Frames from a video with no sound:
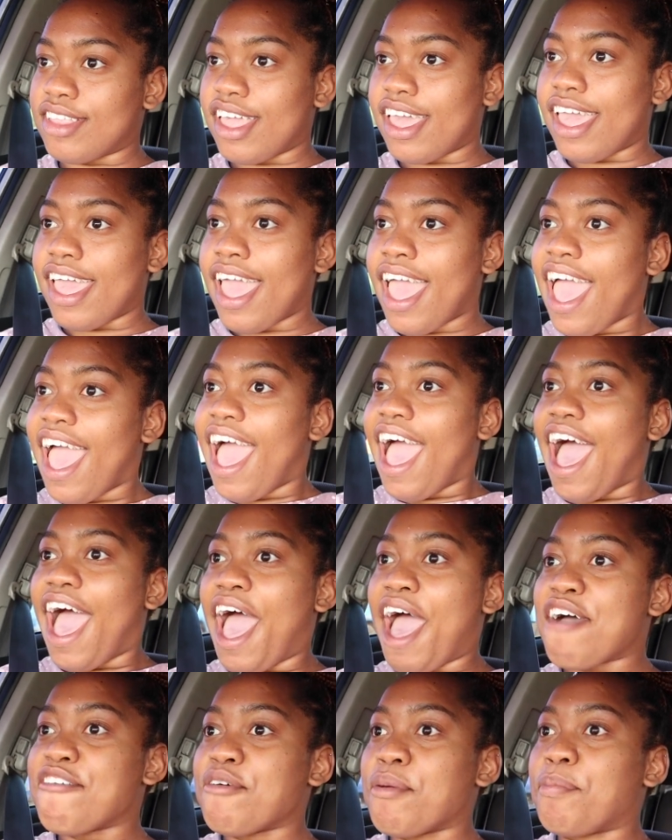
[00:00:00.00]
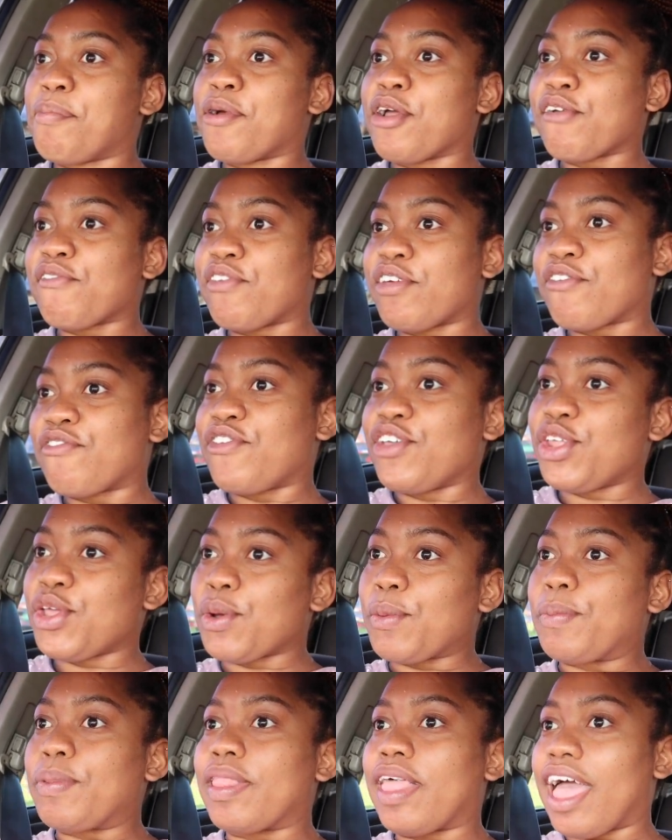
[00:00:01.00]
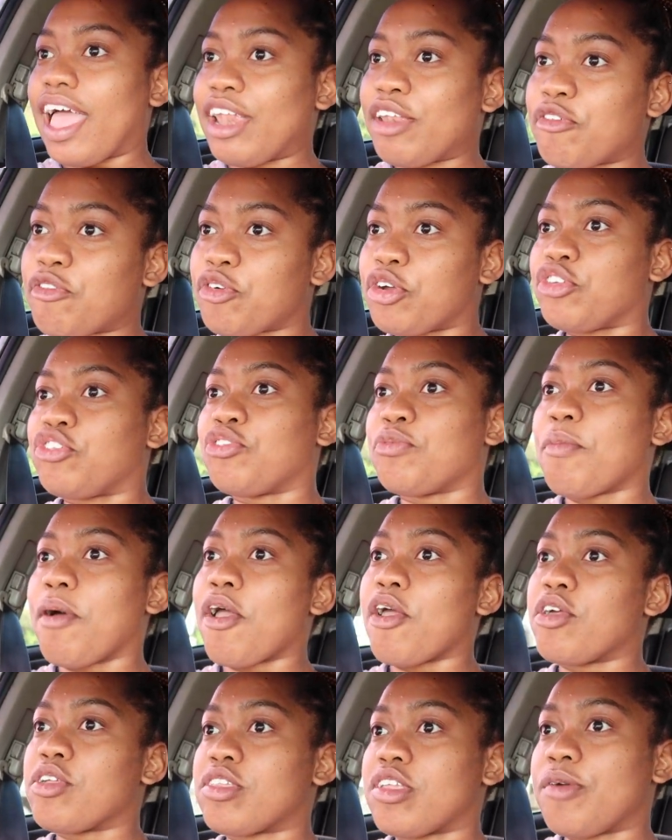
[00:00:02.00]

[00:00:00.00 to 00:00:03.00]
Day. I have a perfect video planned for tomorrow.